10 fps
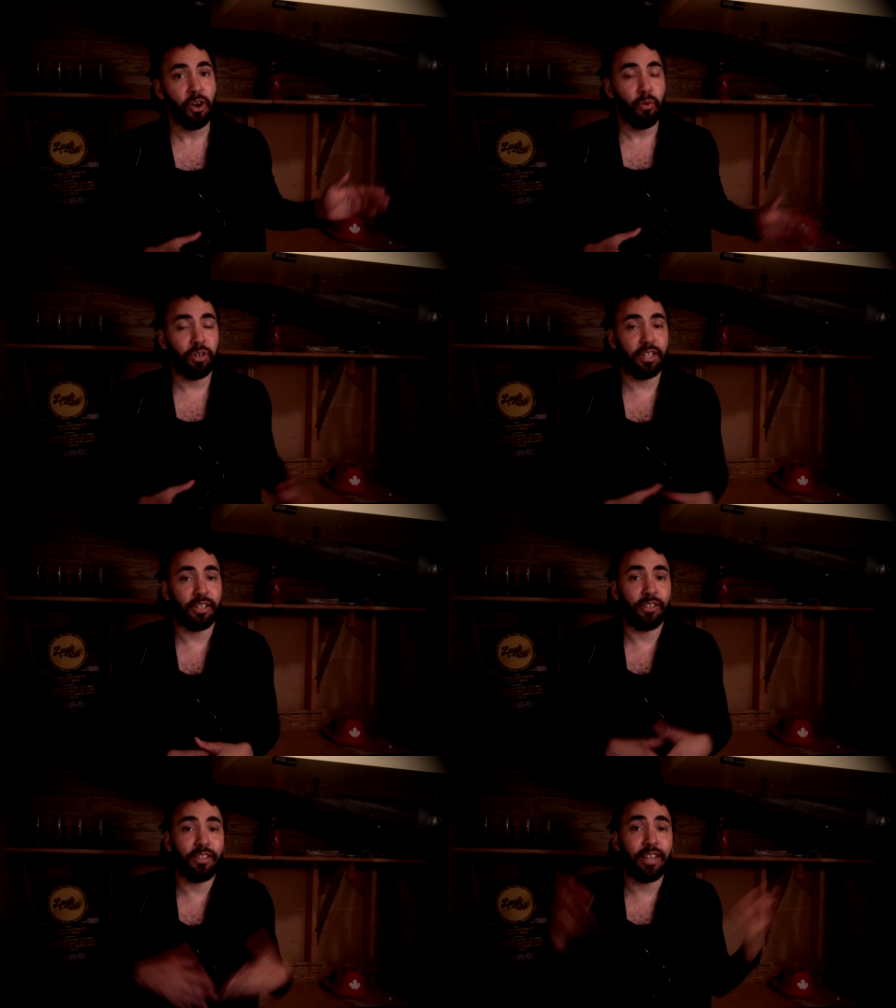which is a
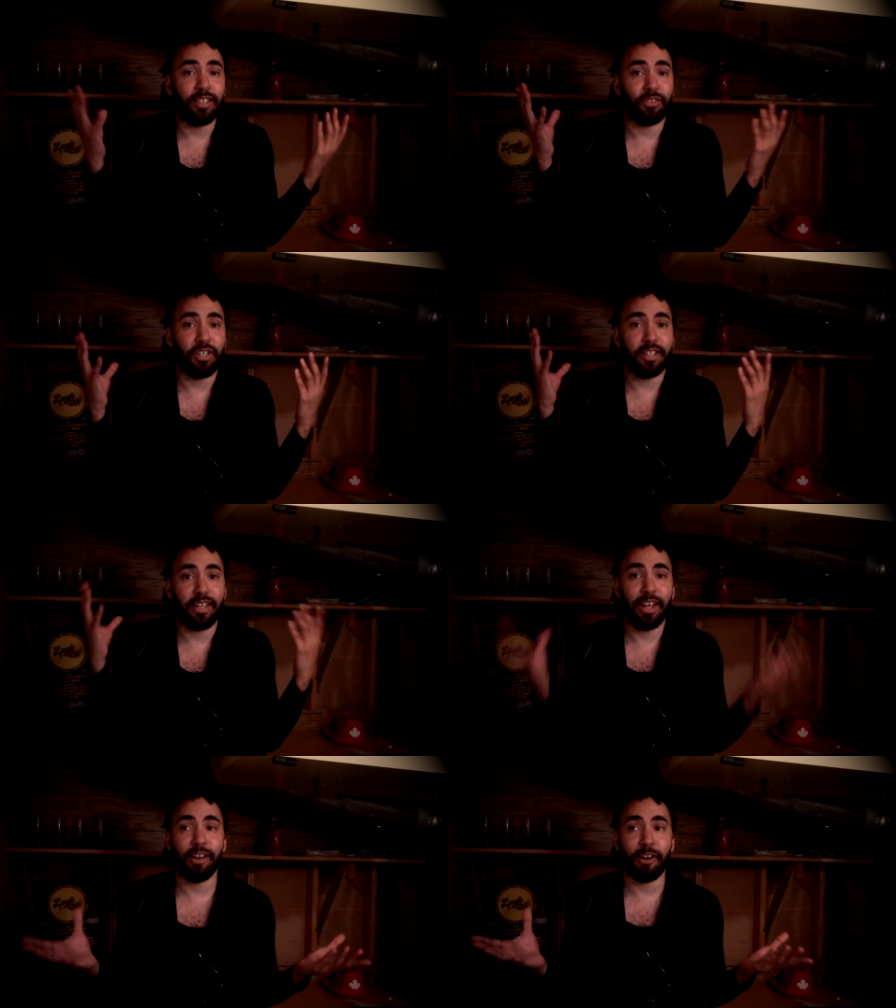good thing, so she's a
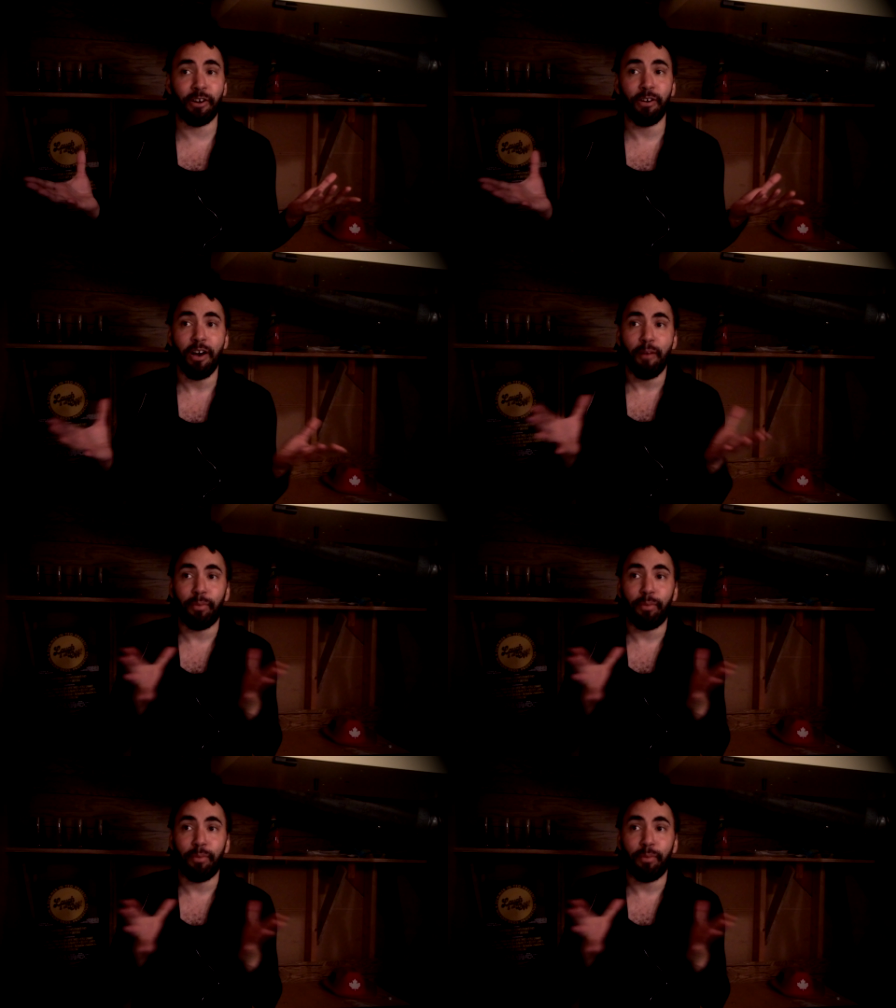hero,